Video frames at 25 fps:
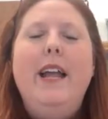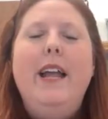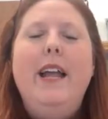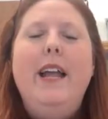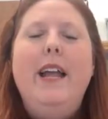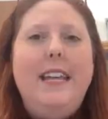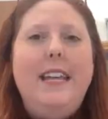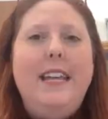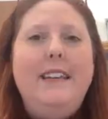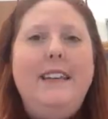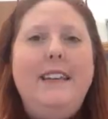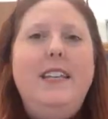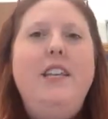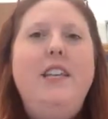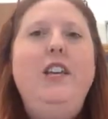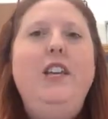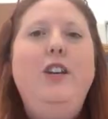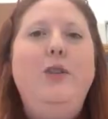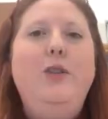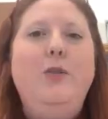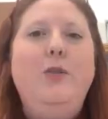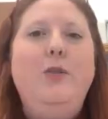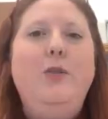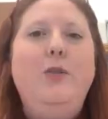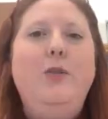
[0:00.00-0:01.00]
It's
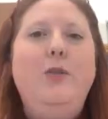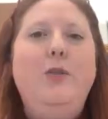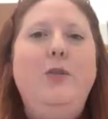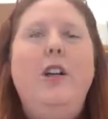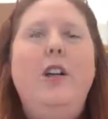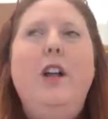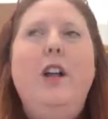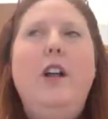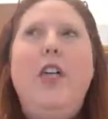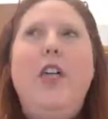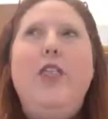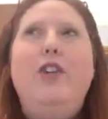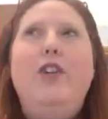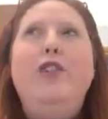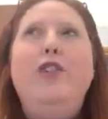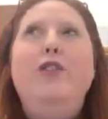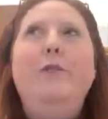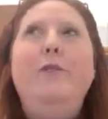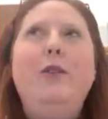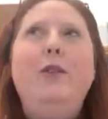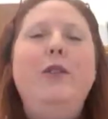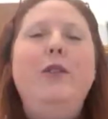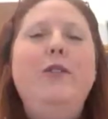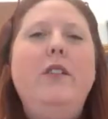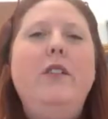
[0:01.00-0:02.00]
huge. There's
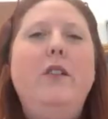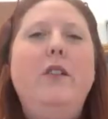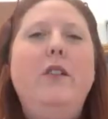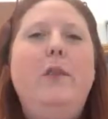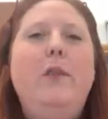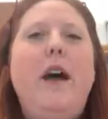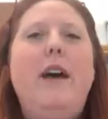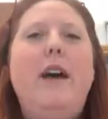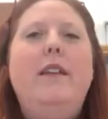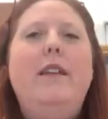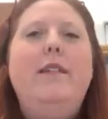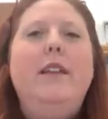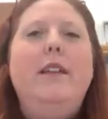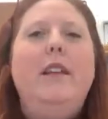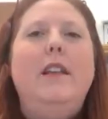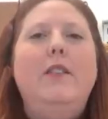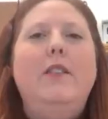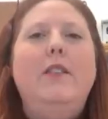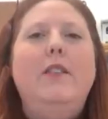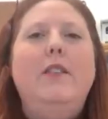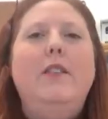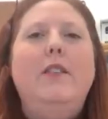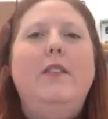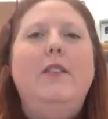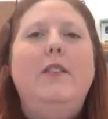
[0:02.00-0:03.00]
music blasting.
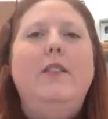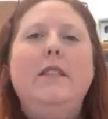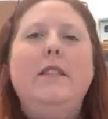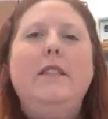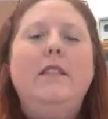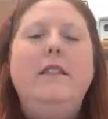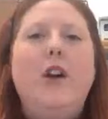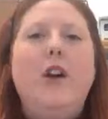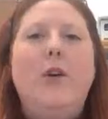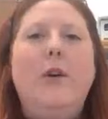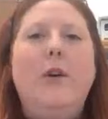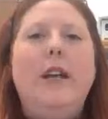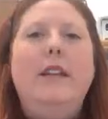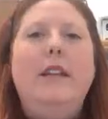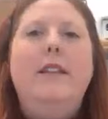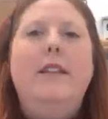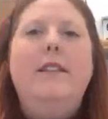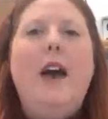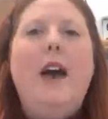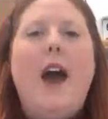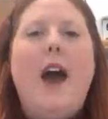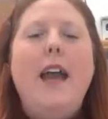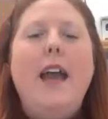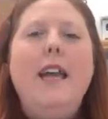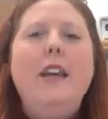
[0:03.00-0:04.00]
There's lights going. It's
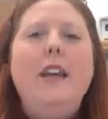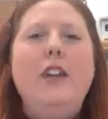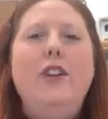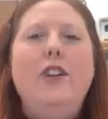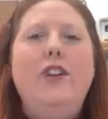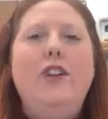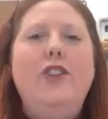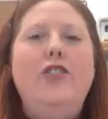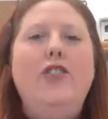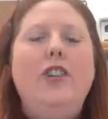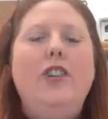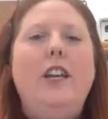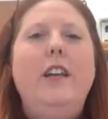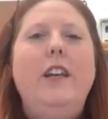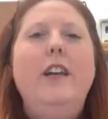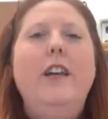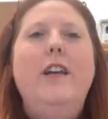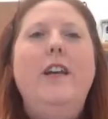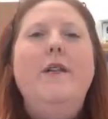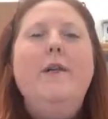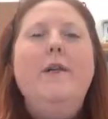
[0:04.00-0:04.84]
high energy.